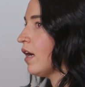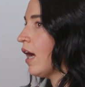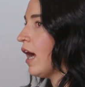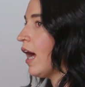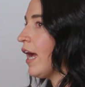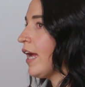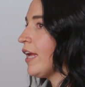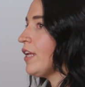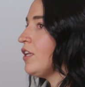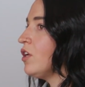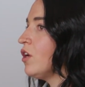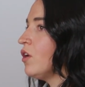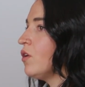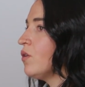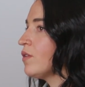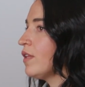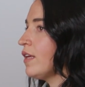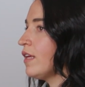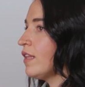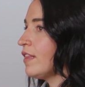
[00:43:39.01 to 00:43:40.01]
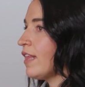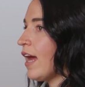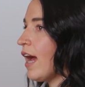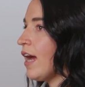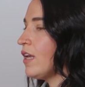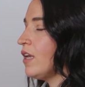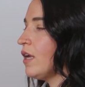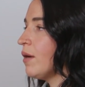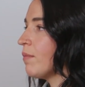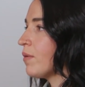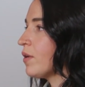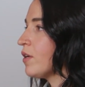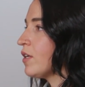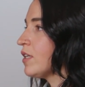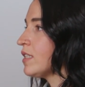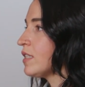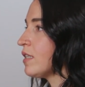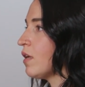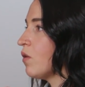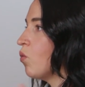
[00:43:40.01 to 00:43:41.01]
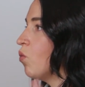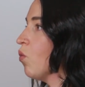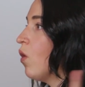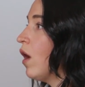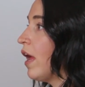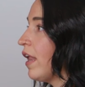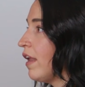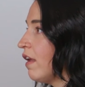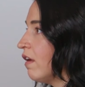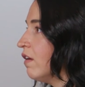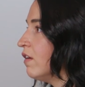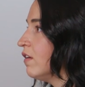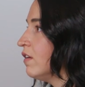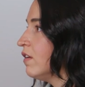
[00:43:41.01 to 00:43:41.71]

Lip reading: I know that number is 1,